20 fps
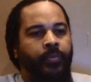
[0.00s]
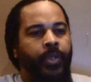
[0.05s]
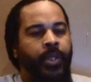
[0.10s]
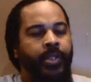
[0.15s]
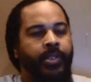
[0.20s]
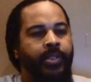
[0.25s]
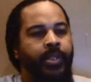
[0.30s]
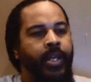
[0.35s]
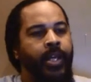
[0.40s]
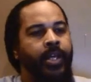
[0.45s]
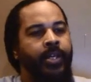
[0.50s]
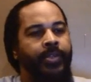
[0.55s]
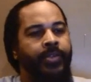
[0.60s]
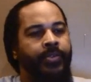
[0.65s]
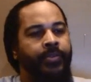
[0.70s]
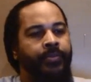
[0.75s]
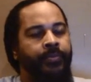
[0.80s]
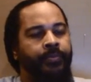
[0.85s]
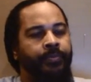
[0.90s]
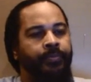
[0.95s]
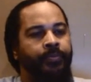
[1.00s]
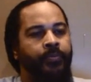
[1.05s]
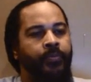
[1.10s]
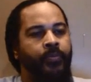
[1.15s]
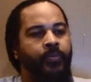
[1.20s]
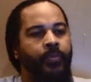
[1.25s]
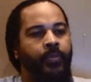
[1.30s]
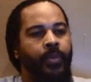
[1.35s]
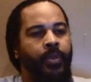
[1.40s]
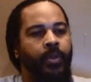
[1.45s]
It says,
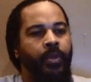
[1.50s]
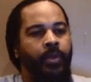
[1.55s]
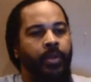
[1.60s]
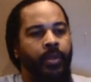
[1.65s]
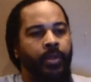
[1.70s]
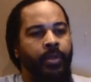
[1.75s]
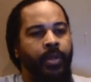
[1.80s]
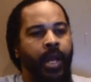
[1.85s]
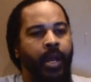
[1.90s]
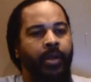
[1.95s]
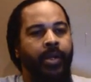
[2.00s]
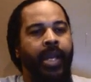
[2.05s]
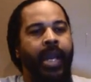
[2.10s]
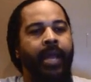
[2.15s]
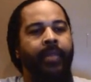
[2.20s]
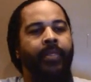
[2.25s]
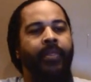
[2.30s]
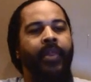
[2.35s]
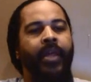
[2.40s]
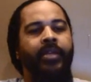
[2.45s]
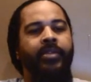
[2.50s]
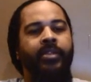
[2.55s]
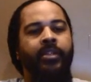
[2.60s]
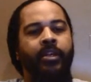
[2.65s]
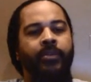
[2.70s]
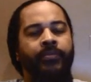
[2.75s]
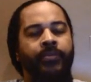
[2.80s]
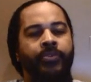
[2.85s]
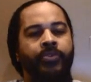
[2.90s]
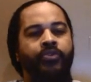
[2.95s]
now gather
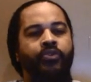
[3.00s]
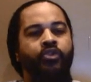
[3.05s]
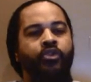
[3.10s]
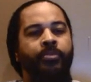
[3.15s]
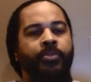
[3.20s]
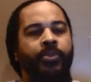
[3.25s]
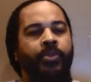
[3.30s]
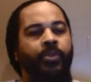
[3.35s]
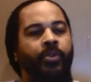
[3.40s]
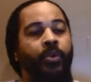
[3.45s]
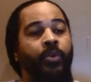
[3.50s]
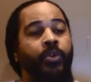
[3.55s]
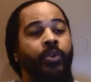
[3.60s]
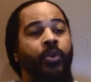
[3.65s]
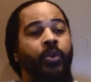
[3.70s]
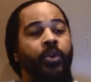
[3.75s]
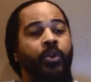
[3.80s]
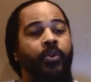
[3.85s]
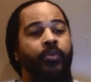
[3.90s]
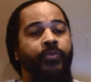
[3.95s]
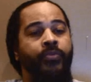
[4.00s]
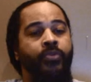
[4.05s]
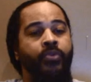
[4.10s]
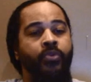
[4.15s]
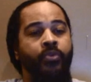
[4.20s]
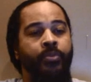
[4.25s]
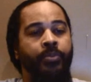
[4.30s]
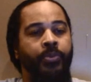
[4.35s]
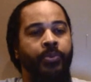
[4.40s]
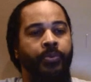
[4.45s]
thyself in troops, O daughter of
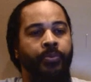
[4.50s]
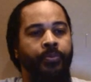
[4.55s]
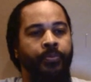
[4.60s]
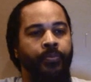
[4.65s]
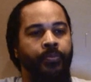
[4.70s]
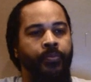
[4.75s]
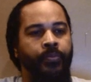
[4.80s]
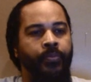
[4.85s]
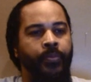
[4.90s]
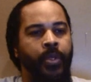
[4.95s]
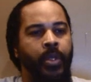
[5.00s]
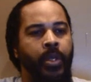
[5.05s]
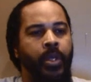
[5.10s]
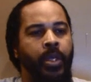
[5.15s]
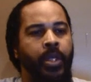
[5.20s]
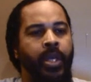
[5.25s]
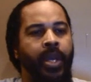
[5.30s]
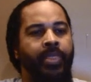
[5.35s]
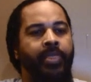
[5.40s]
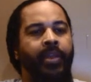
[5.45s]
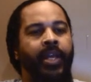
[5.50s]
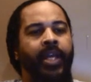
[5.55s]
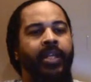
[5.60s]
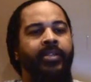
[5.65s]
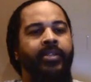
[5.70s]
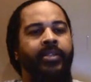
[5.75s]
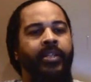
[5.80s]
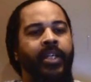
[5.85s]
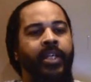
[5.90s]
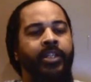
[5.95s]
troops. He hath
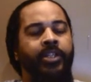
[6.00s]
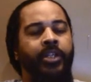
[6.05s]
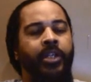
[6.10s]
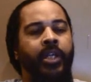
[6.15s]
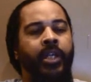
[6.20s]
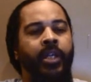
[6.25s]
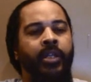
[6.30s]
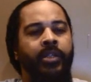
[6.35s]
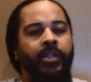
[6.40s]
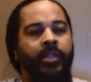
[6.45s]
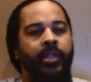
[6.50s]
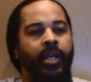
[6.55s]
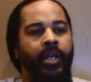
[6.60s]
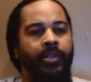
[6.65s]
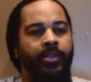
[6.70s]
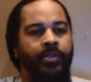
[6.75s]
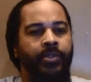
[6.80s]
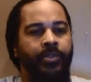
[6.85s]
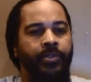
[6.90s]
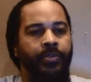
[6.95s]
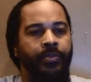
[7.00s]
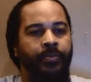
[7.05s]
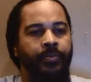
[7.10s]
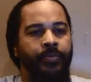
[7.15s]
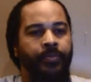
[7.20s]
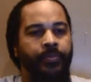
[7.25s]
laid siege against us.